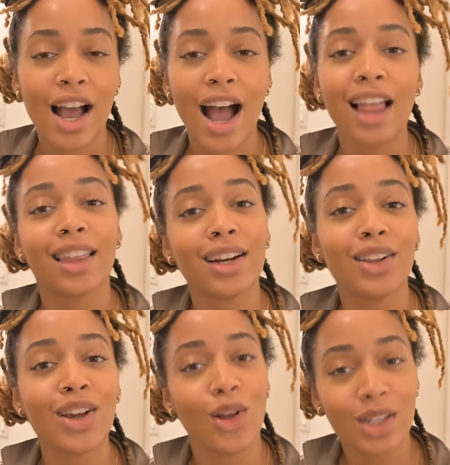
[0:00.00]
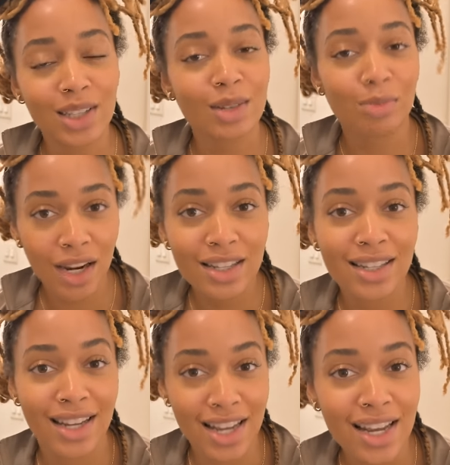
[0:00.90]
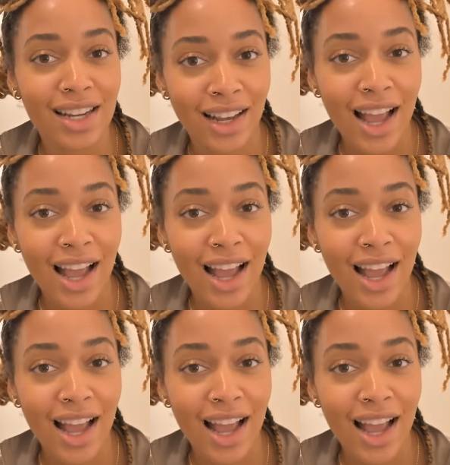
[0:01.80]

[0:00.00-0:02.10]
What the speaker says: I literally only took breaks to eat.